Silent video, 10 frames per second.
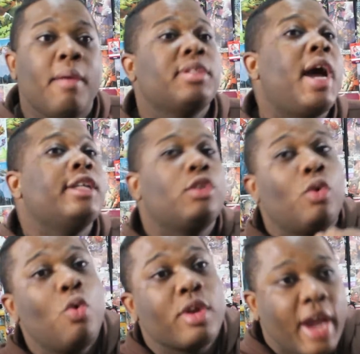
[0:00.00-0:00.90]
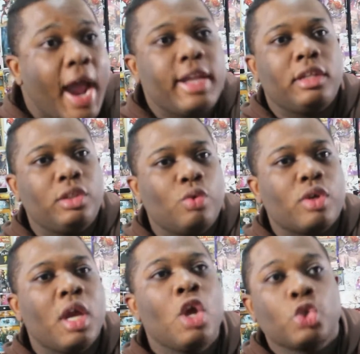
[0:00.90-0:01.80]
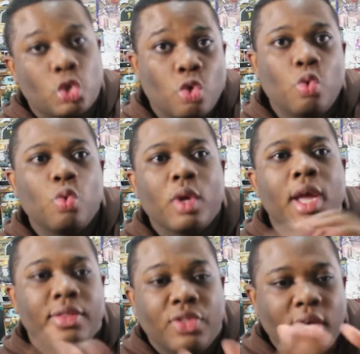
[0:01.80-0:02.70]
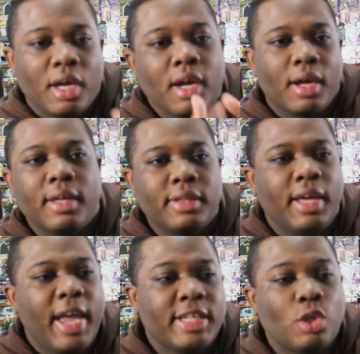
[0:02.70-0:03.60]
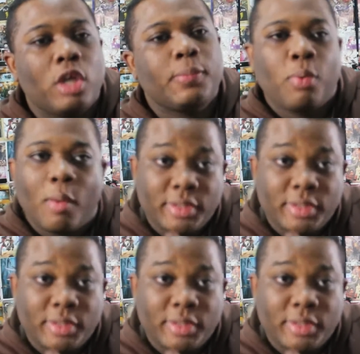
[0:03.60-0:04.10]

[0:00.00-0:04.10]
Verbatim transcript: It was Han Solo who guided Luke to the the exhaust port,